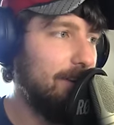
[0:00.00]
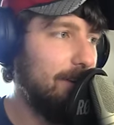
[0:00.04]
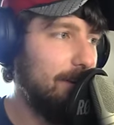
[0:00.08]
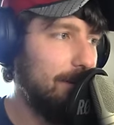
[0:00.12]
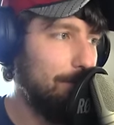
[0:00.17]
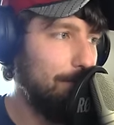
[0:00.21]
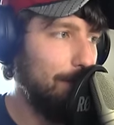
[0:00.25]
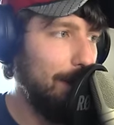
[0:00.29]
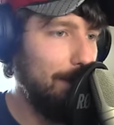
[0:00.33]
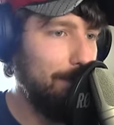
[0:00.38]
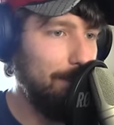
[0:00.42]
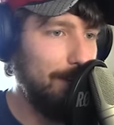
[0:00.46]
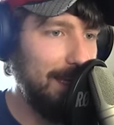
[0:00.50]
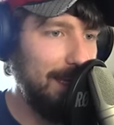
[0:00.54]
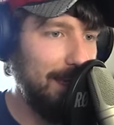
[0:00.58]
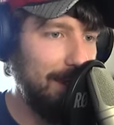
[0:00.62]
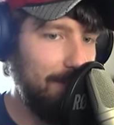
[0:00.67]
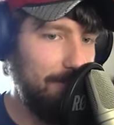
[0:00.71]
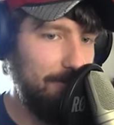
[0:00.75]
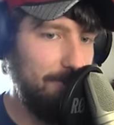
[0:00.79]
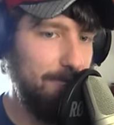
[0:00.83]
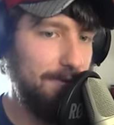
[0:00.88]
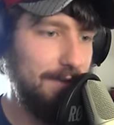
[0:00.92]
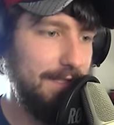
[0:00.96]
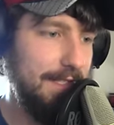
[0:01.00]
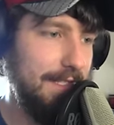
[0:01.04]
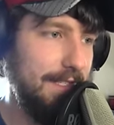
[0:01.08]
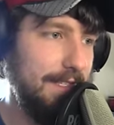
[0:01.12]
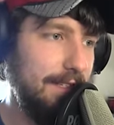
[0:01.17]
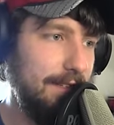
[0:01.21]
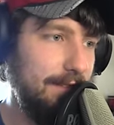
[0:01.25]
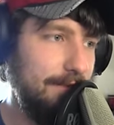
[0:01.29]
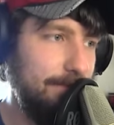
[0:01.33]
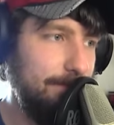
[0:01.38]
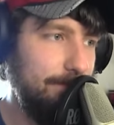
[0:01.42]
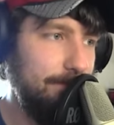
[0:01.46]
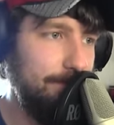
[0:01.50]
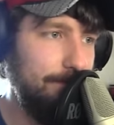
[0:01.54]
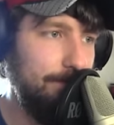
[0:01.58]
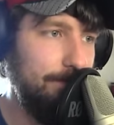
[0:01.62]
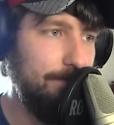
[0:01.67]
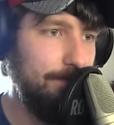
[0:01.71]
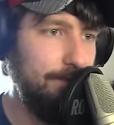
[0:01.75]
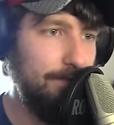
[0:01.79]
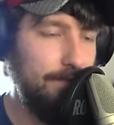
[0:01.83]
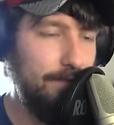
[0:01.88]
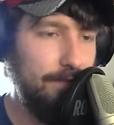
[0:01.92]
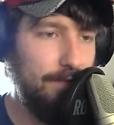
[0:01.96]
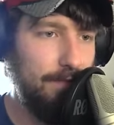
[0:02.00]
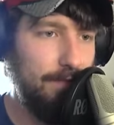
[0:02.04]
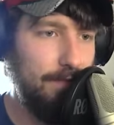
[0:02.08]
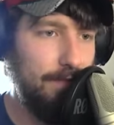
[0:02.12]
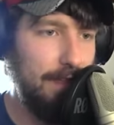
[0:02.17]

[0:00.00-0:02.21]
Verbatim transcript: good puppy goes. That barrel in my throat, Trent.